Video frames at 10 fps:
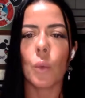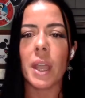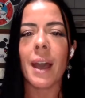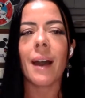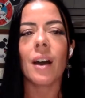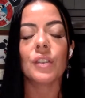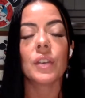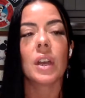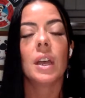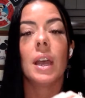We
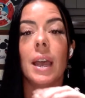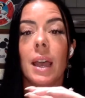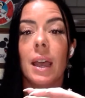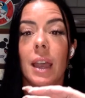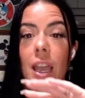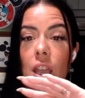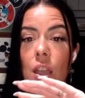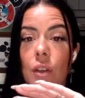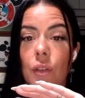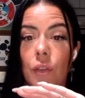have
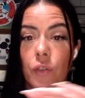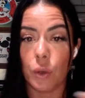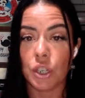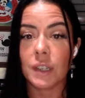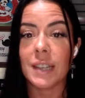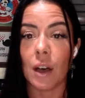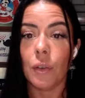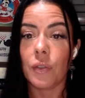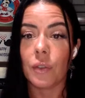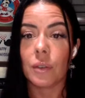a future
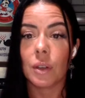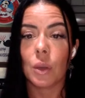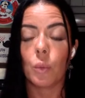self,